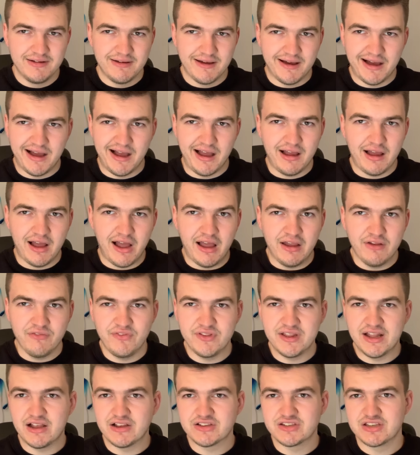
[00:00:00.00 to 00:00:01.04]
I think
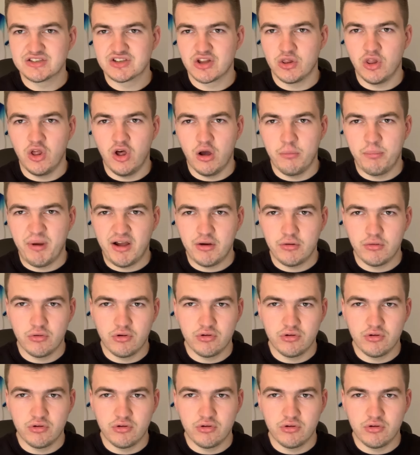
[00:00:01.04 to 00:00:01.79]
that says a lot about,